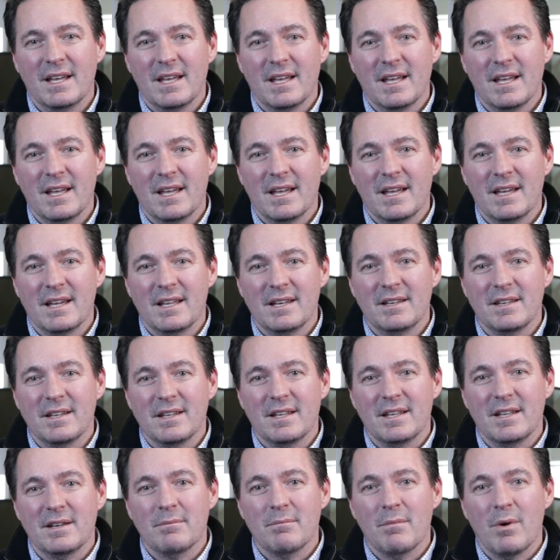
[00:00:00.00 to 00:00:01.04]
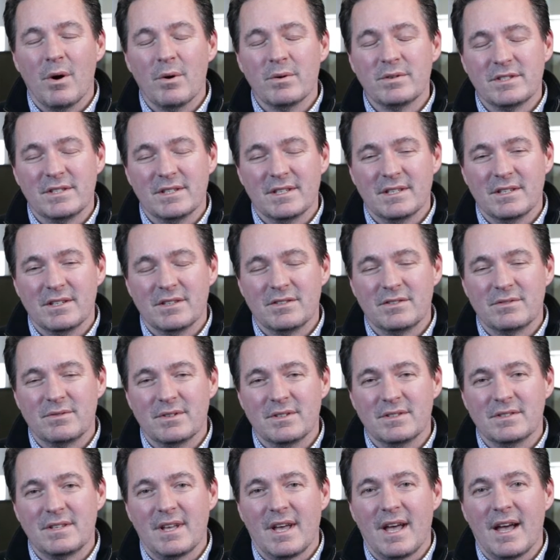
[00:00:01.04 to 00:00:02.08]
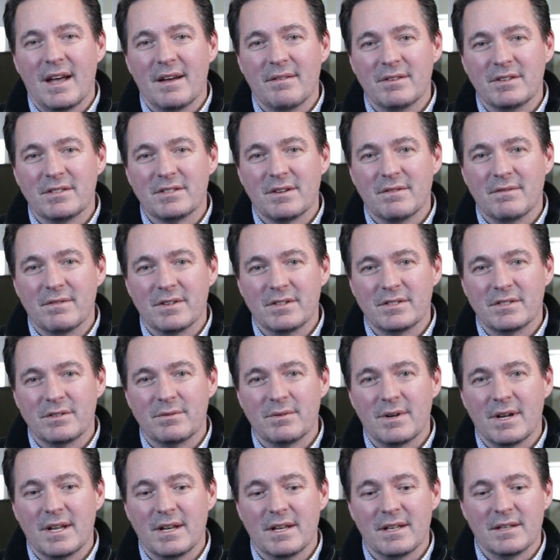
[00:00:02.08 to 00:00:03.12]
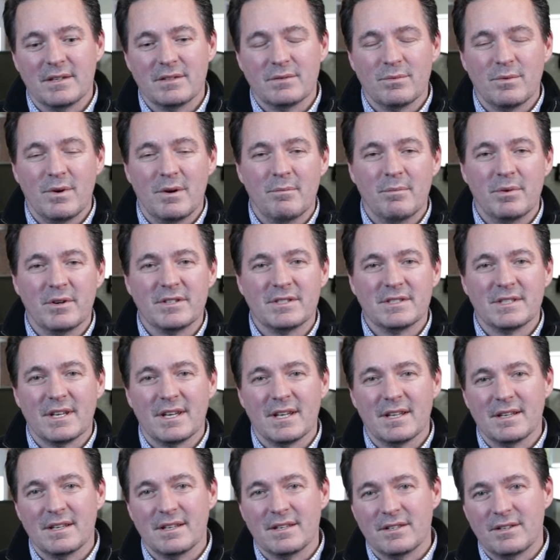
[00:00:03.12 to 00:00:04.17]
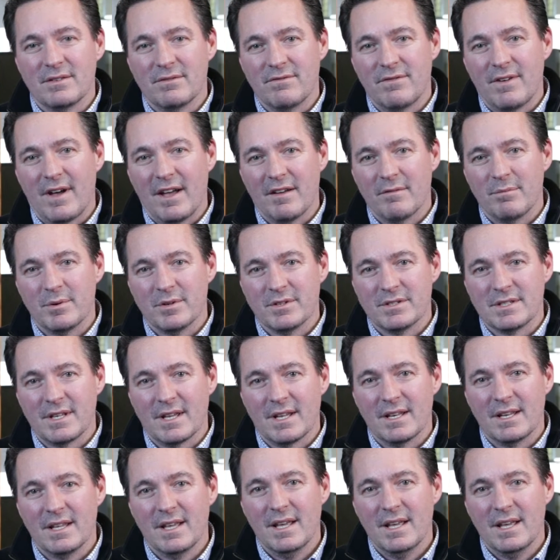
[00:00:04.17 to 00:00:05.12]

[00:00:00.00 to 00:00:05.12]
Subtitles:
And in most industries, the average conversion rate is 1% to 5%.